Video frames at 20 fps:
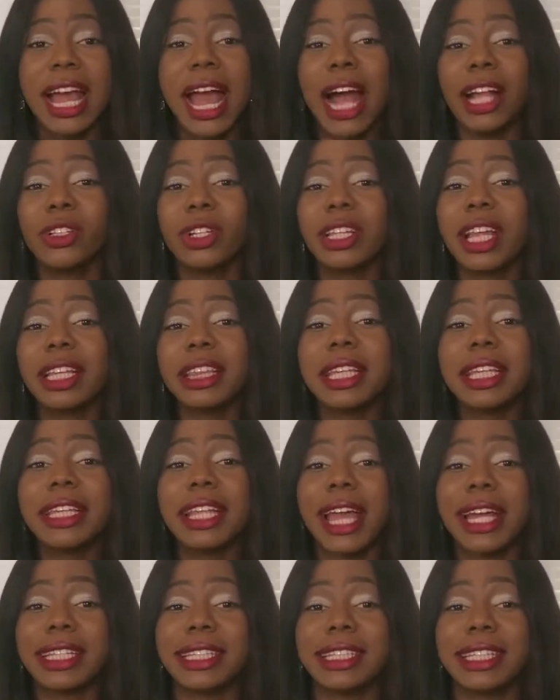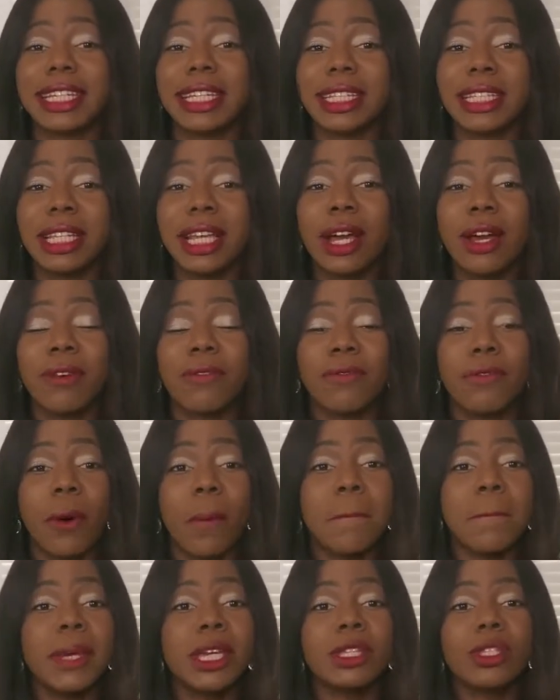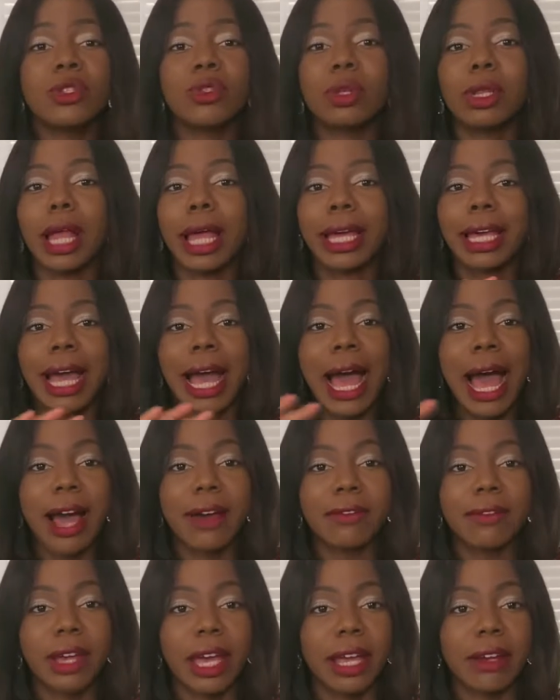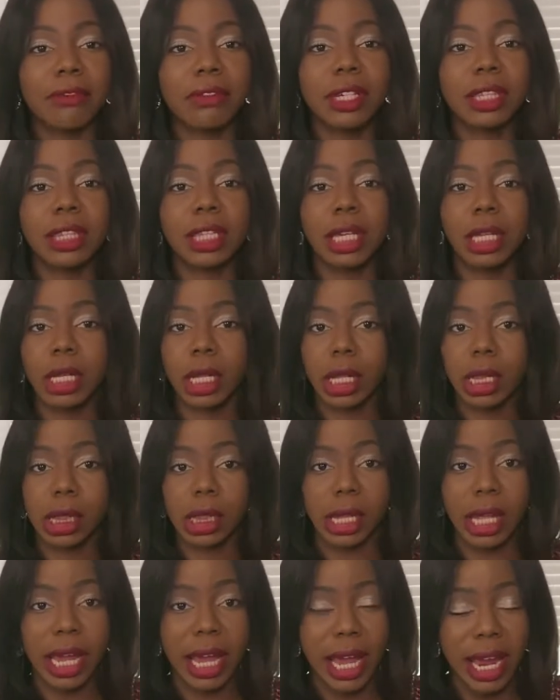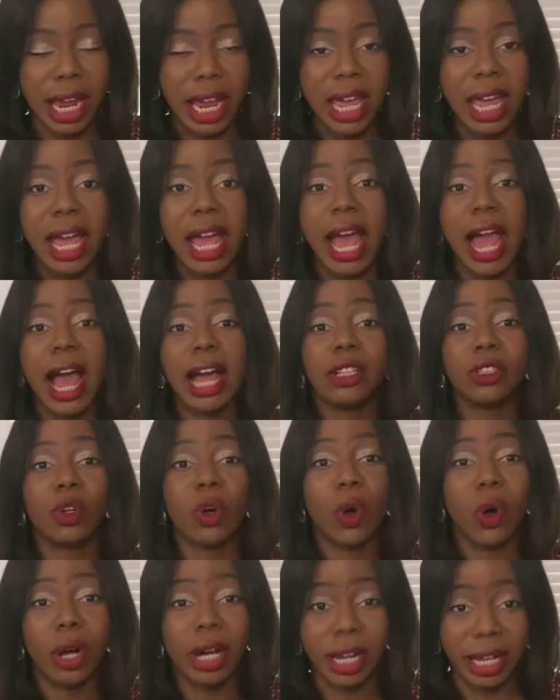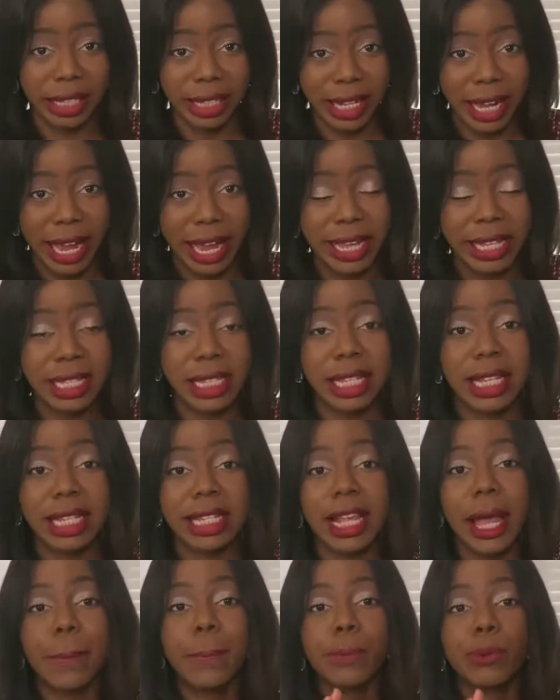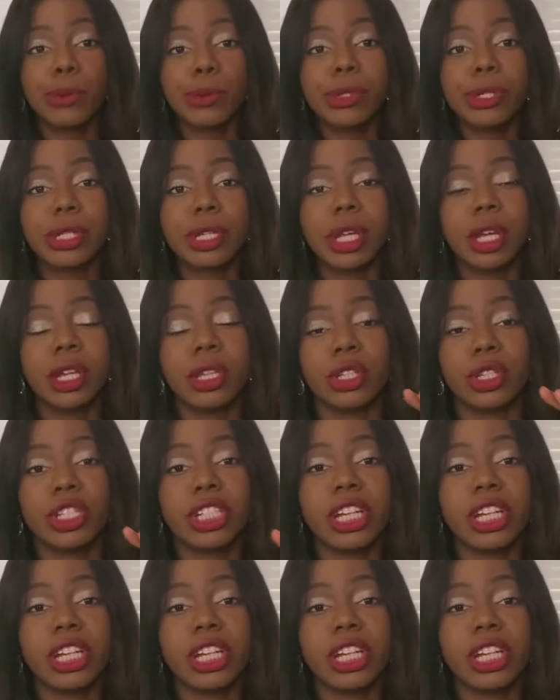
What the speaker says: Another thing I did for me to like have everything clear and organized is I put the